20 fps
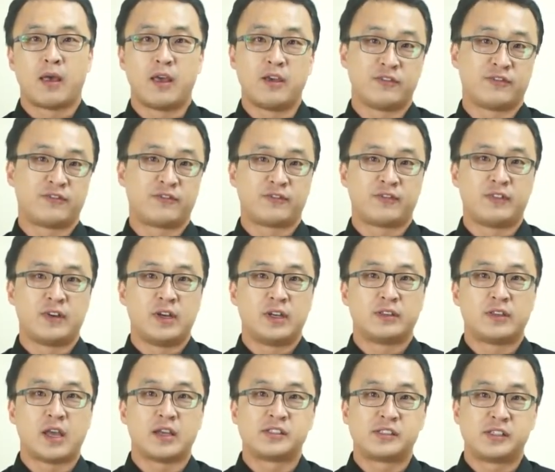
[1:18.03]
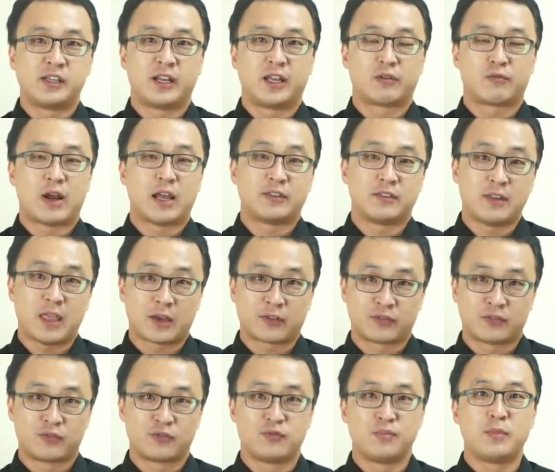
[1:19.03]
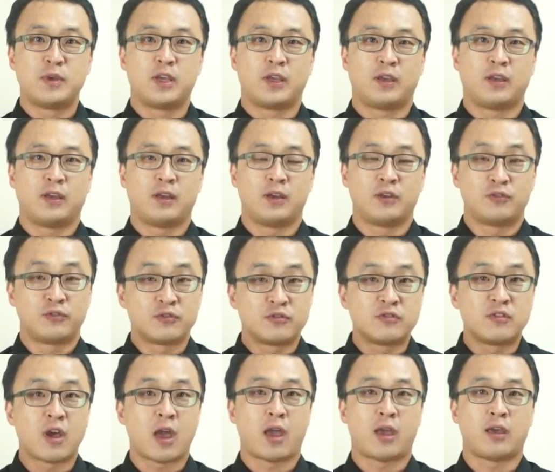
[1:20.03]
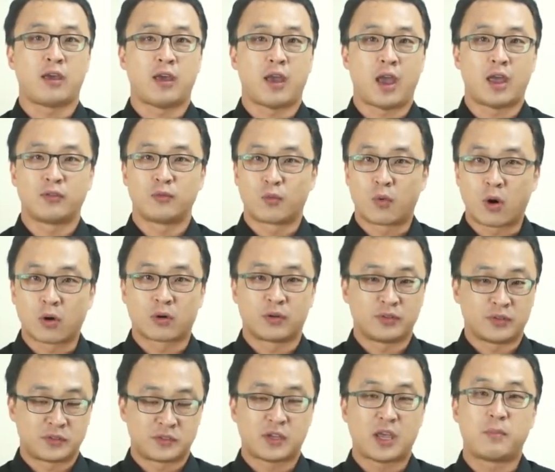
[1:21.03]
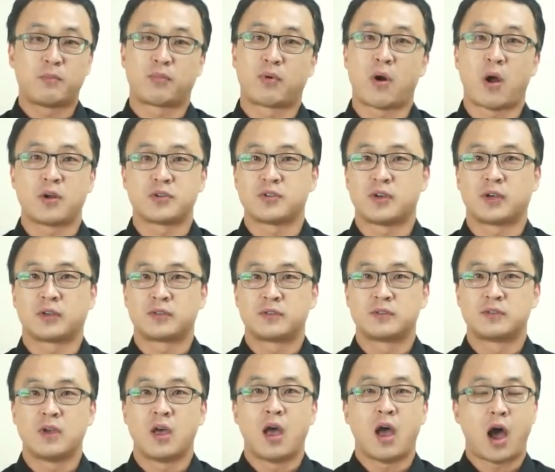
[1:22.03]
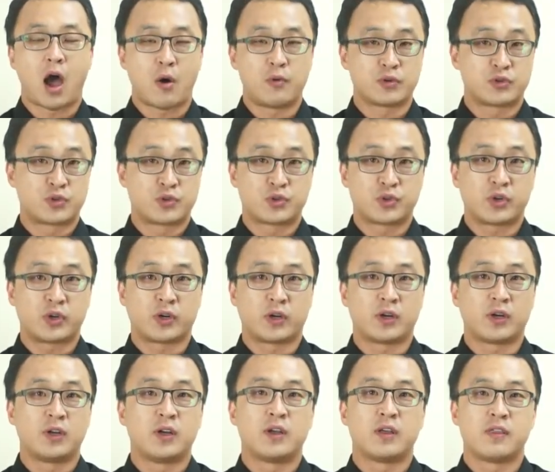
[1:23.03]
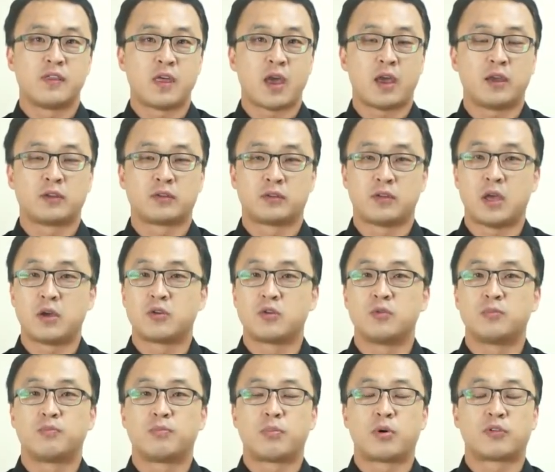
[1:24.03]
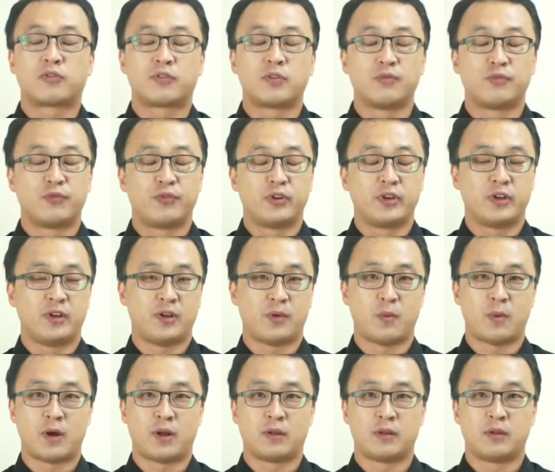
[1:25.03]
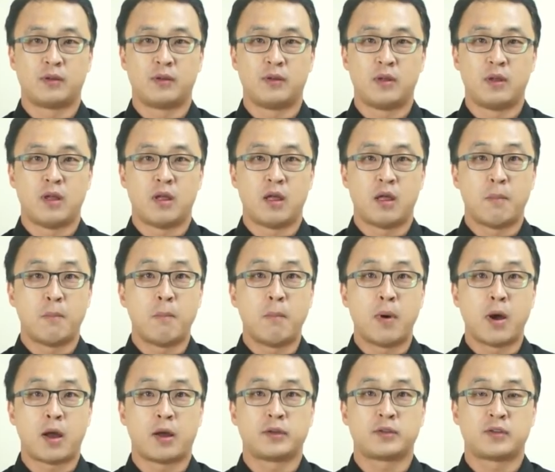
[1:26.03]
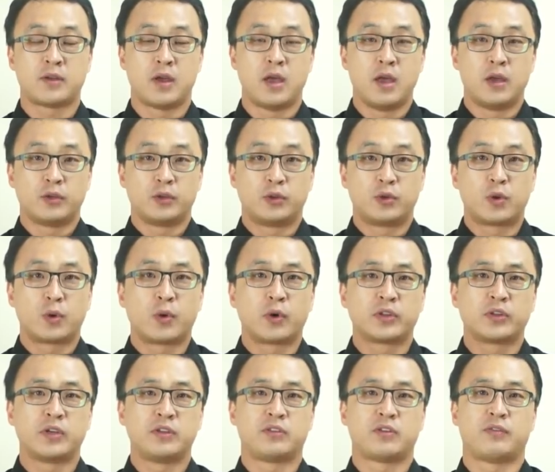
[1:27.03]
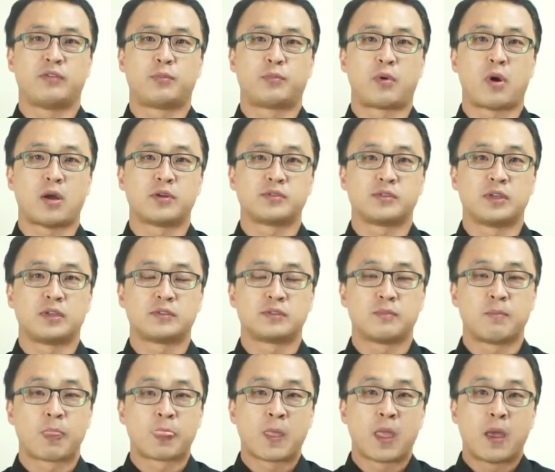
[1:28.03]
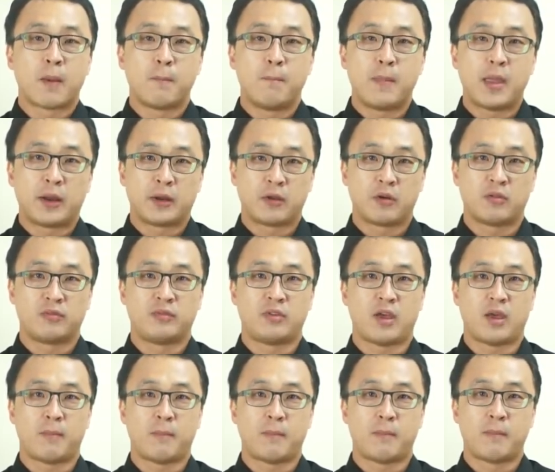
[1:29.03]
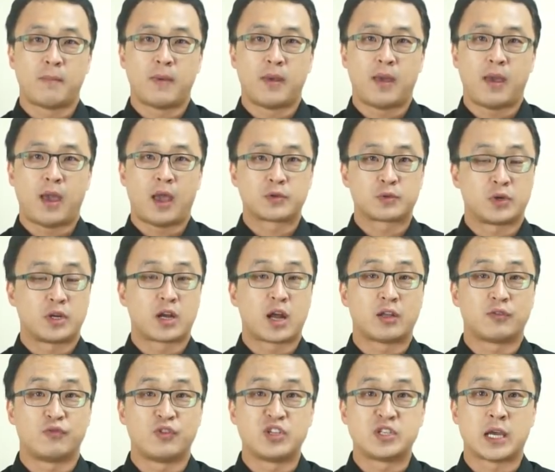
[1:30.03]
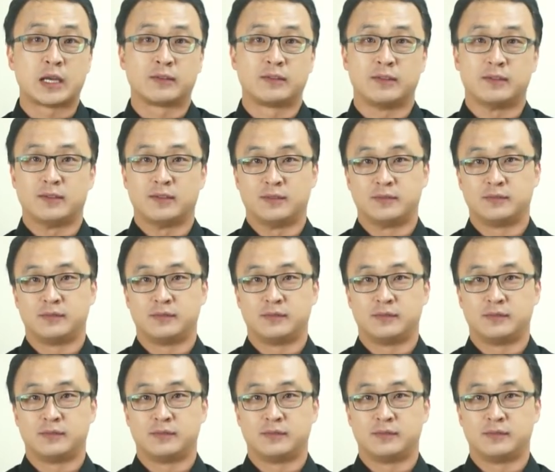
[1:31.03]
If they're sitting right next to me today and work on the same project, I was sure that they could perform really well. But during the interview process, many of them actually got rejected.